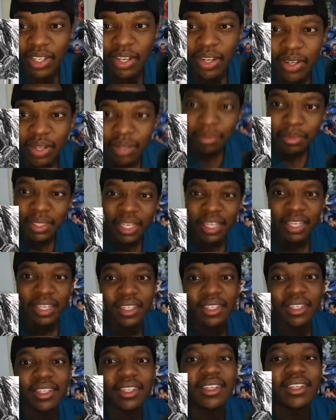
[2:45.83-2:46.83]
You know what I'm
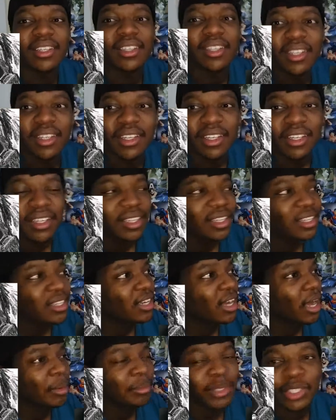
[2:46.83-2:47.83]
saying?
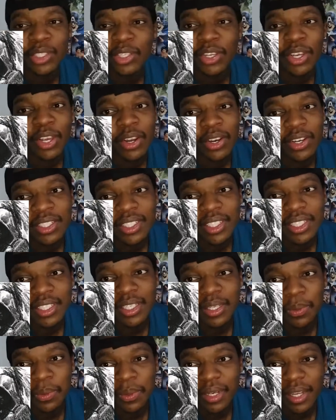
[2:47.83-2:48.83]
I'm just curious to
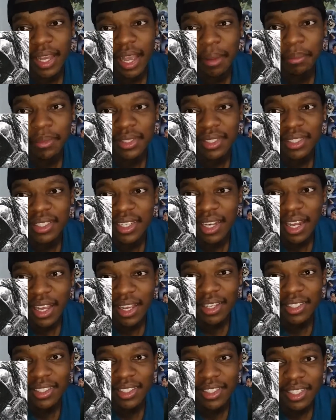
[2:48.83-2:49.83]
see what happens
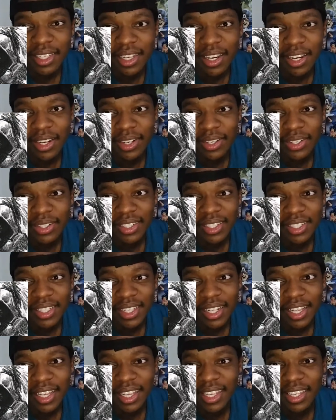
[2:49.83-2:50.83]
next, yo.
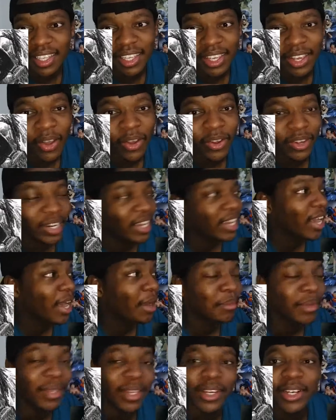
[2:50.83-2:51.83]
Like yo, they
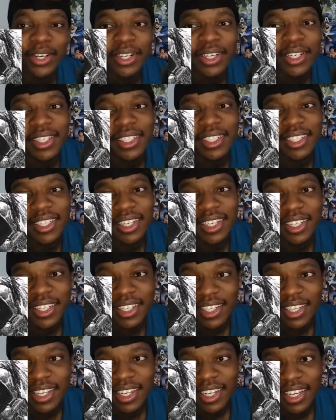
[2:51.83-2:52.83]
got me hooked.
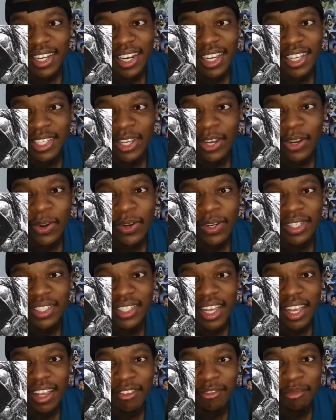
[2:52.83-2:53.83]
Like they
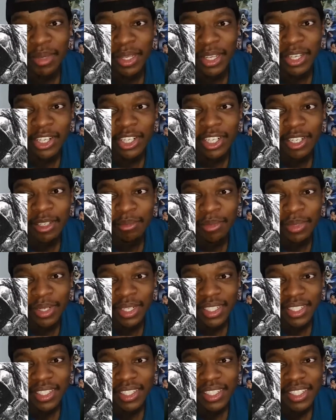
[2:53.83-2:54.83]
always have me hooked,
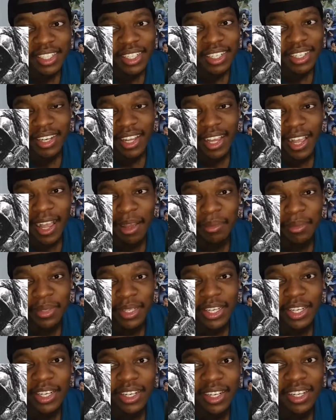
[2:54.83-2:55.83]
but you're gonna
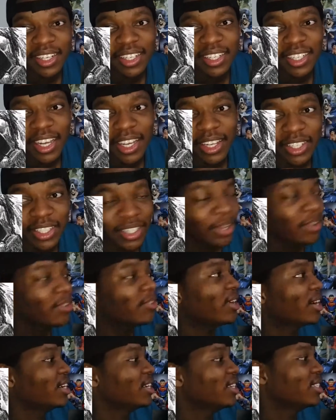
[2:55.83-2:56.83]
be hugged now. So
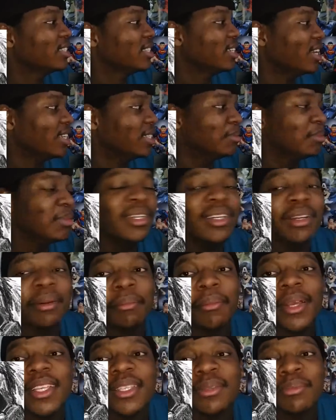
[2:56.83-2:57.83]
far, this has been the
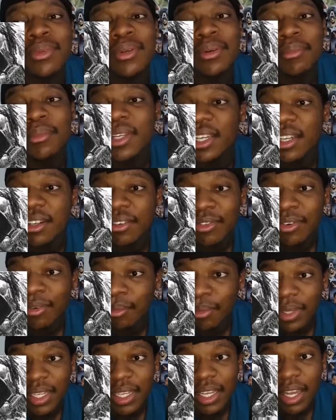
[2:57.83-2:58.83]
best premiere
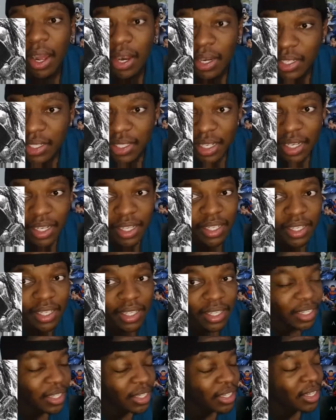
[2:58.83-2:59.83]
for me, honestly.
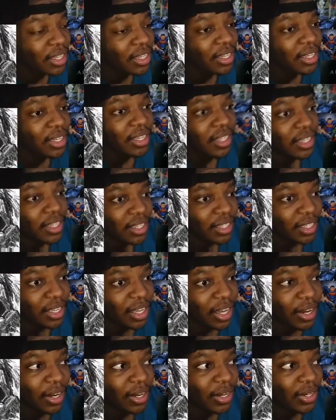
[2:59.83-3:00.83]

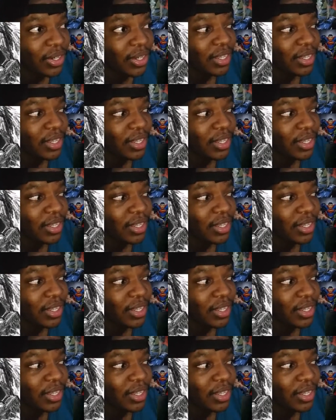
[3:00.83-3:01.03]
Yeah,